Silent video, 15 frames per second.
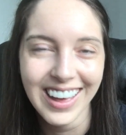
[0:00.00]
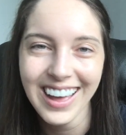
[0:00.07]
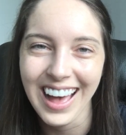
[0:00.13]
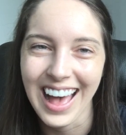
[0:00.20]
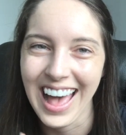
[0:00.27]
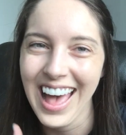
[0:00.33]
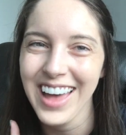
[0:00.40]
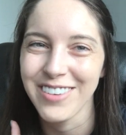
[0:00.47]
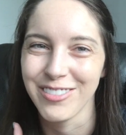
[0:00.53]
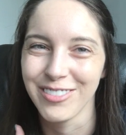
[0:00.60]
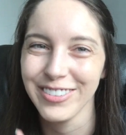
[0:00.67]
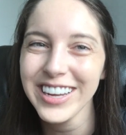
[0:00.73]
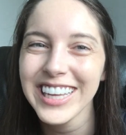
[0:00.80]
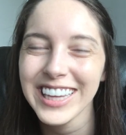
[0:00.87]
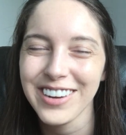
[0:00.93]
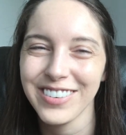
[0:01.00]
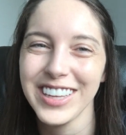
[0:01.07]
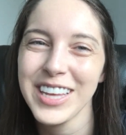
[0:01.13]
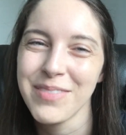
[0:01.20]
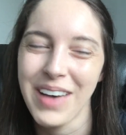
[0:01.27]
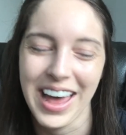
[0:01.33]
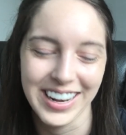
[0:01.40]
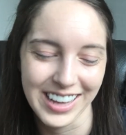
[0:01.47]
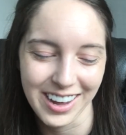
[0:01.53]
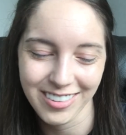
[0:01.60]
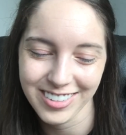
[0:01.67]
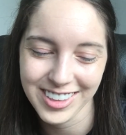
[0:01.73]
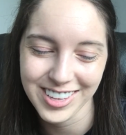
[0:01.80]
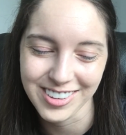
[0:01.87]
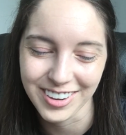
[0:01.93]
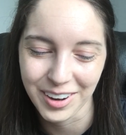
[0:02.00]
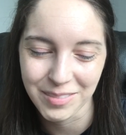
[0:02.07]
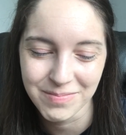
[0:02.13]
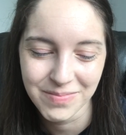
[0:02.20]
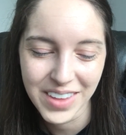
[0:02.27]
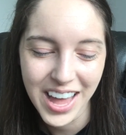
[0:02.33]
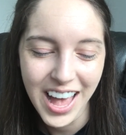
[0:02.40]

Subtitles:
had really bad luck with Kyurem.